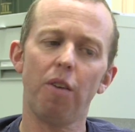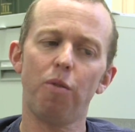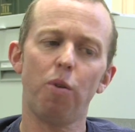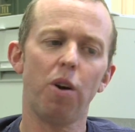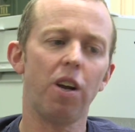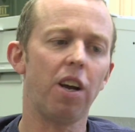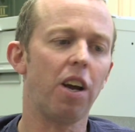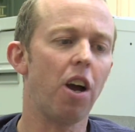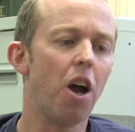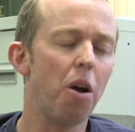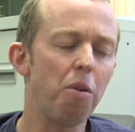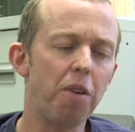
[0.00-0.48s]
if
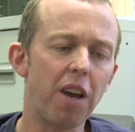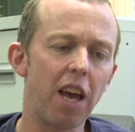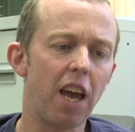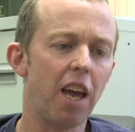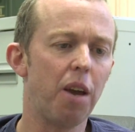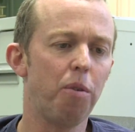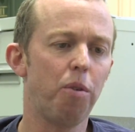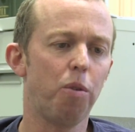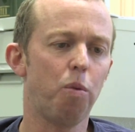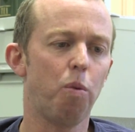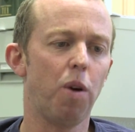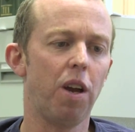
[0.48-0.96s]
we're
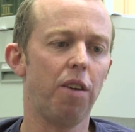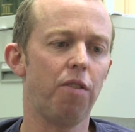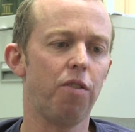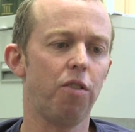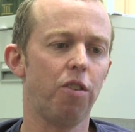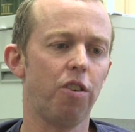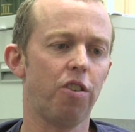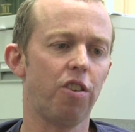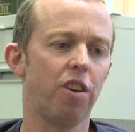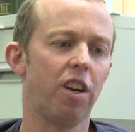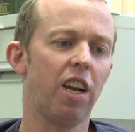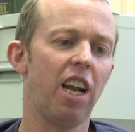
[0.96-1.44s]
okay with wave
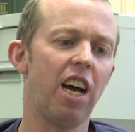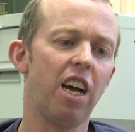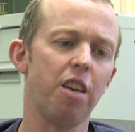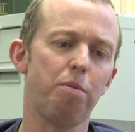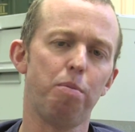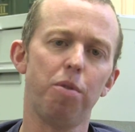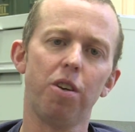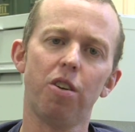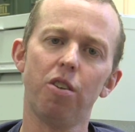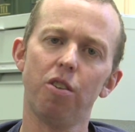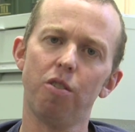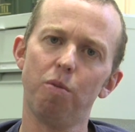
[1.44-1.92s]
function
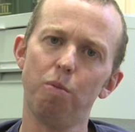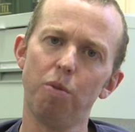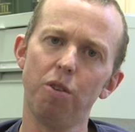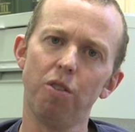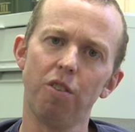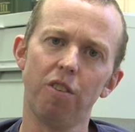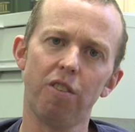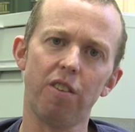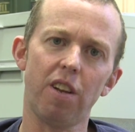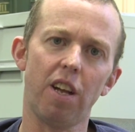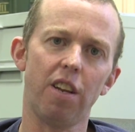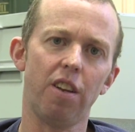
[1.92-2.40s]
collapse because
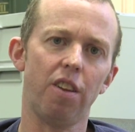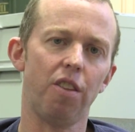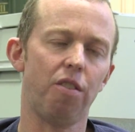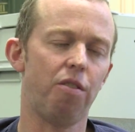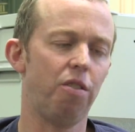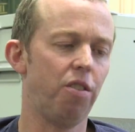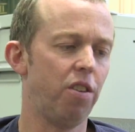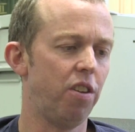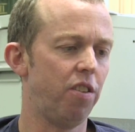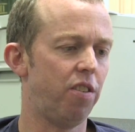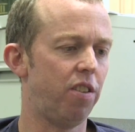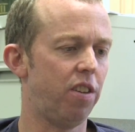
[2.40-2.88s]
we understand it
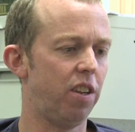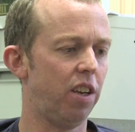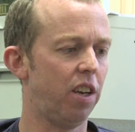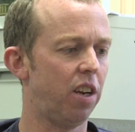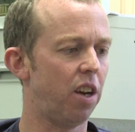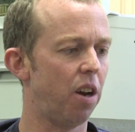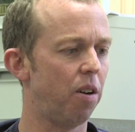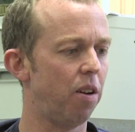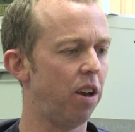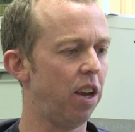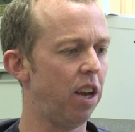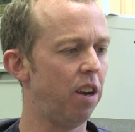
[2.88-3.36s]
through this
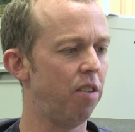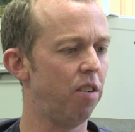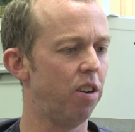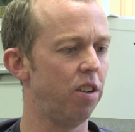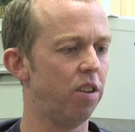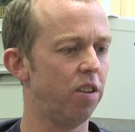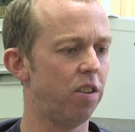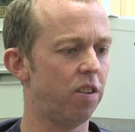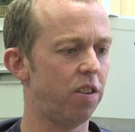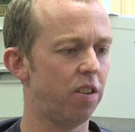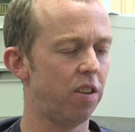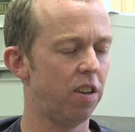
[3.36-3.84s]

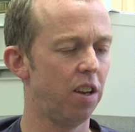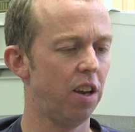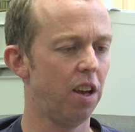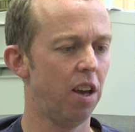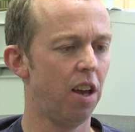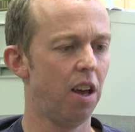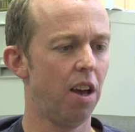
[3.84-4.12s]
decoherence,